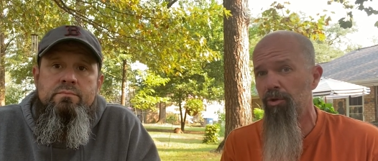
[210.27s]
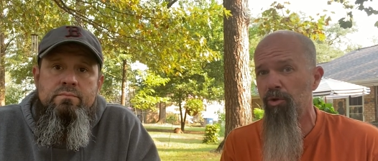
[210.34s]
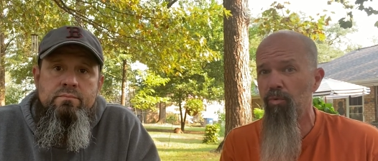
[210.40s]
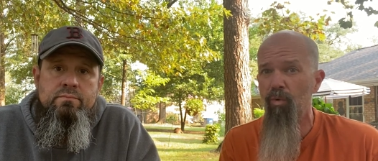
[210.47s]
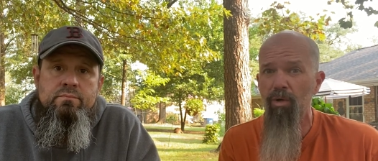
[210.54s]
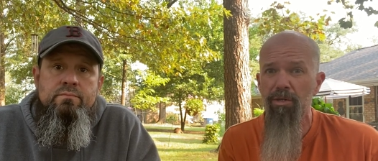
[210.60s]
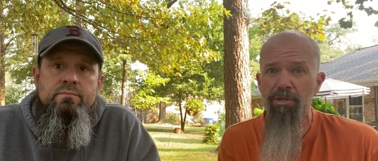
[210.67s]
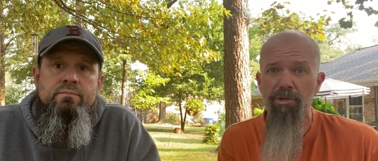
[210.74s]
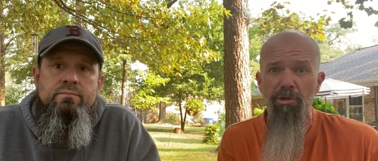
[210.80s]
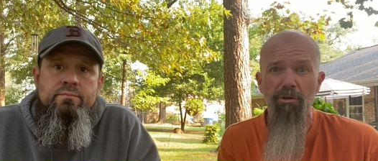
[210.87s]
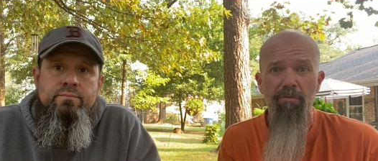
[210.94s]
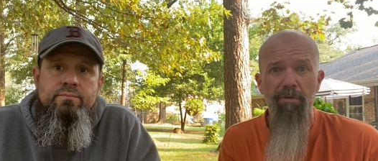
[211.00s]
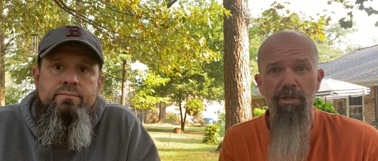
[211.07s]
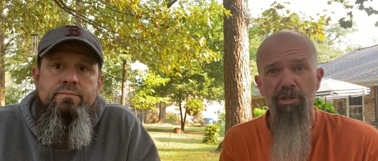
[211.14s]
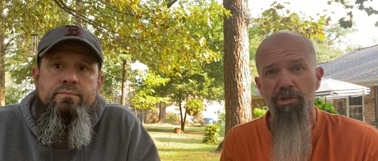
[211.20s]
Speaker 1: do one
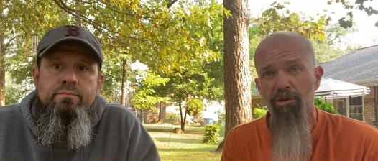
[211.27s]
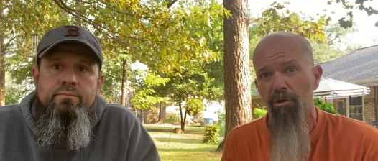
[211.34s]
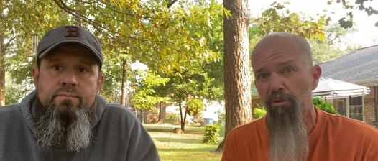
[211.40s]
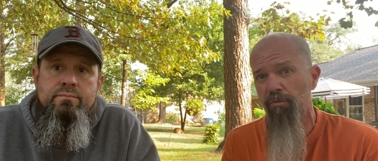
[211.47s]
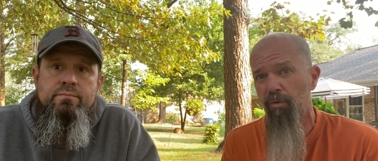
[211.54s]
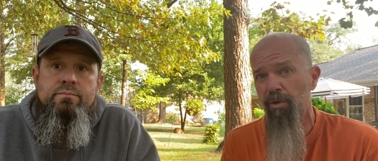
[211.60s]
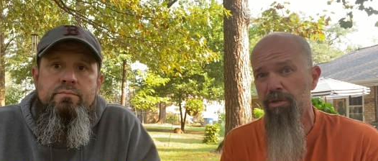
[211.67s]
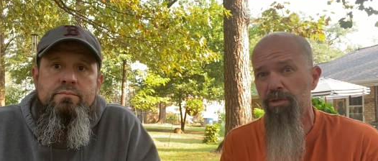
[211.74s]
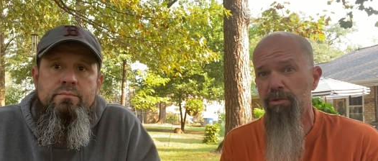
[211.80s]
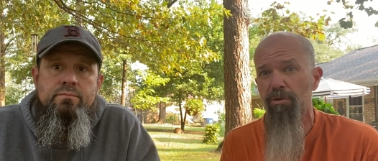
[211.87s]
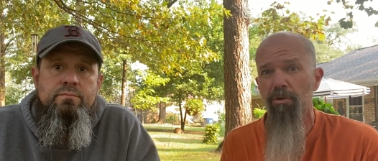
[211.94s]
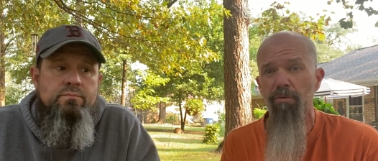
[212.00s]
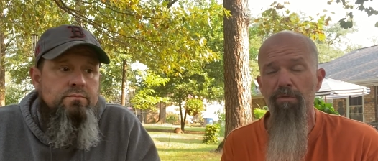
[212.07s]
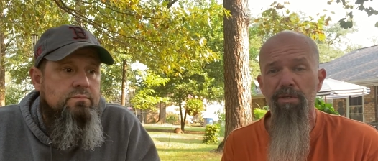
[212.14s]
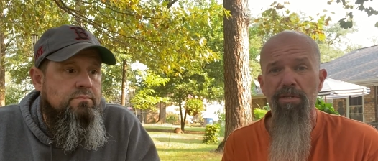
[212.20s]
service, serve one
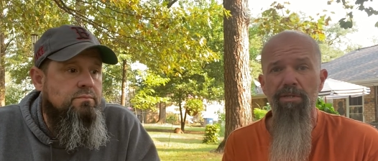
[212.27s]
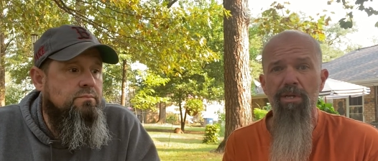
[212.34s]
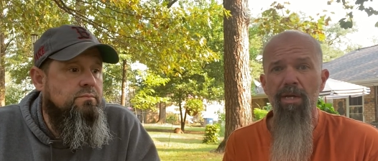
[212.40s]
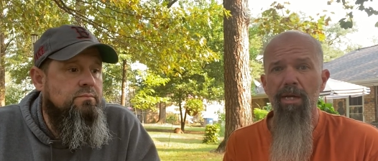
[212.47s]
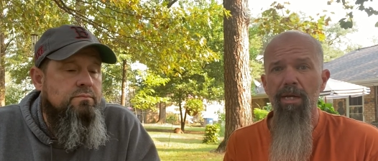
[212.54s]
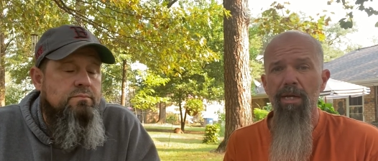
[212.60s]
service.